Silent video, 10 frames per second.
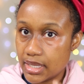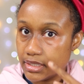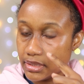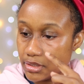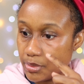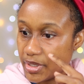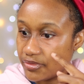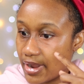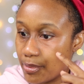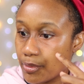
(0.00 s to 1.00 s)
a little bit
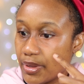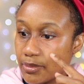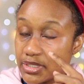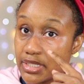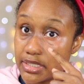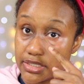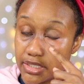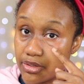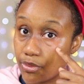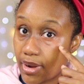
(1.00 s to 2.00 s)
of
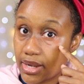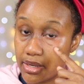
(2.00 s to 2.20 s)
hyperpigmentation right